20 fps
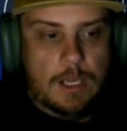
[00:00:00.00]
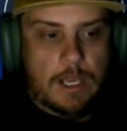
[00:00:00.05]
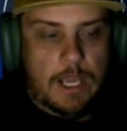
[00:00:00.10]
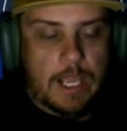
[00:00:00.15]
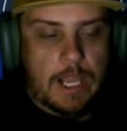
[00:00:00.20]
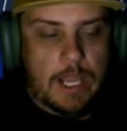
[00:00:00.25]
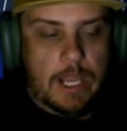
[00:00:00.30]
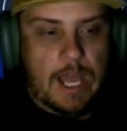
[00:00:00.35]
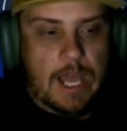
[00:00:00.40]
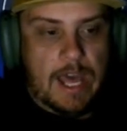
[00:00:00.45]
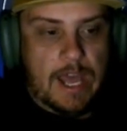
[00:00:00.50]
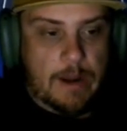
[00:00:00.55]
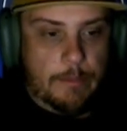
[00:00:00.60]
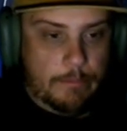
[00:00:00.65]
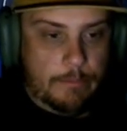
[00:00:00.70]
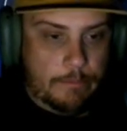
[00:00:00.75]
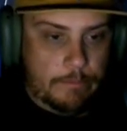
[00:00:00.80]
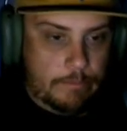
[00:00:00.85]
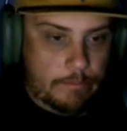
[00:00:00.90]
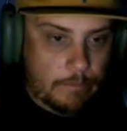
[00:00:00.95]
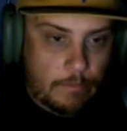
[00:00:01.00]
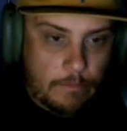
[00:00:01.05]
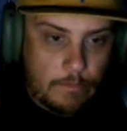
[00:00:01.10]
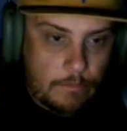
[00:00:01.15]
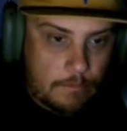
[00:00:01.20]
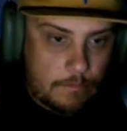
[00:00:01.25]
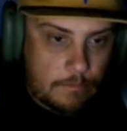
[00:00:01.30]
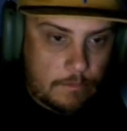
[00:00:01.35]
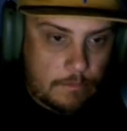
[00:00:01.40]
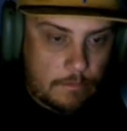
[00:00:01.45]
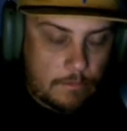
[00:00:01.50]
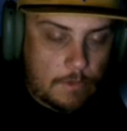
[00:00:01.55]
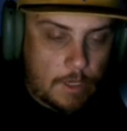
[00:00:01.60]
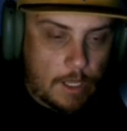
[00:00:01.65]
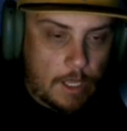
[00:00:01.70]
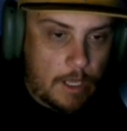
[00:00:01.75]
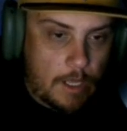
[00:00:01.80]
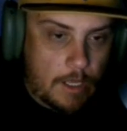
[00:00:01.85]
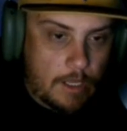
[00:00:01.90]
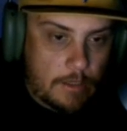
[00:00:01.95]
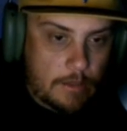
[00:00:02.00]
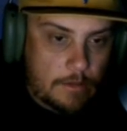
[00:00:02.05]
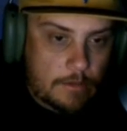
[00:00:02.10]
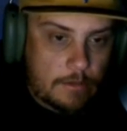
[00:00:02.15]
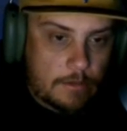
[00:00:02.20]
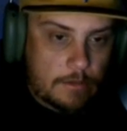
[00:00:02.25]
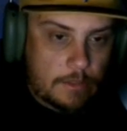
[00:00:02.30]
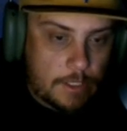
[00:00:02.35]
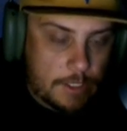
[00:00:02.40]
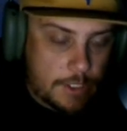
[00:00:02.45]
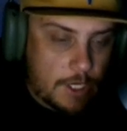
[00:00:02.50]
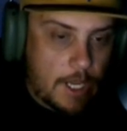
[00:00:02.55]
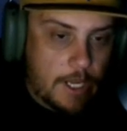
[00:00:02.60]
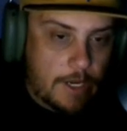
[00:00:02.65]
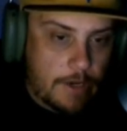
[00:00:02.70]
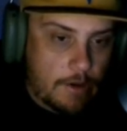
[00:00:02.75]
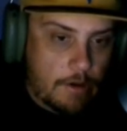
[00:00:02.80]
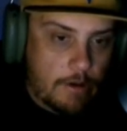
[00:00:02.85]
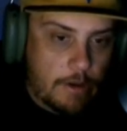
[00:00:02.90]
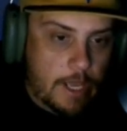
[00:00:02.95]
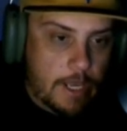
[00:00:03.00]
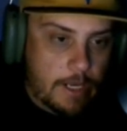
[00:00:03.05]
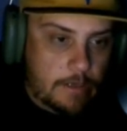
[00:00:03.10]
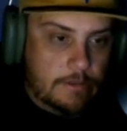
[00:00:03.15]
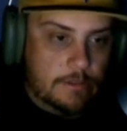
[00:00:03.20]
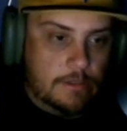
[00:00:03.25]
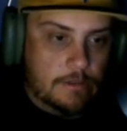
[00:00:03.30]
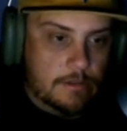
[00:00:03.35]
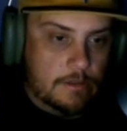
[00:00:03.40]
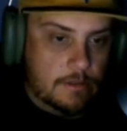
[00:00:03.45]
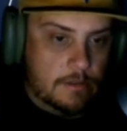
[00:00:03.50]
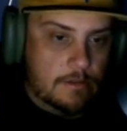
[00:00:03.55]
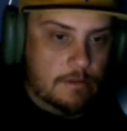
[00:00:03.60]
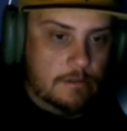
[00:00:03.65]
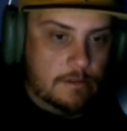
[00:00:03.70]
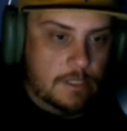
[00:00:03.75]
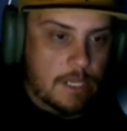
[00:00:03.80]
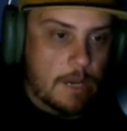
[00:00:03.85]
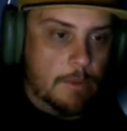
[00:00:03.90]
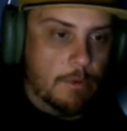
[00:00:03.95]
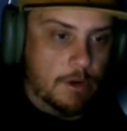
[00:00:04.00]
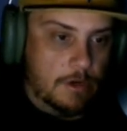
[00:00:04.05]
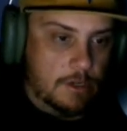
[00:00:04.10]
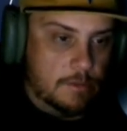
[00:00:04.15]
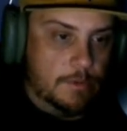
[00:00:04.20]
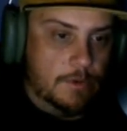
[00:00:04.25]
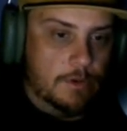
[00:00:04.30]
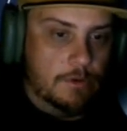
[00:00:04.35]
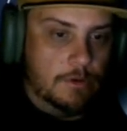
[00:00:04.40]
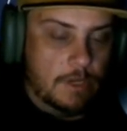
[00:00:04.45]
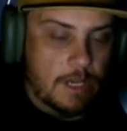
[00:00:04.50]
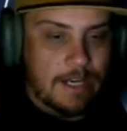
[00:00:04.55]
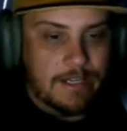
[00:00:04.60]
and I had a uh the Giant Dog-X mm. top water spook.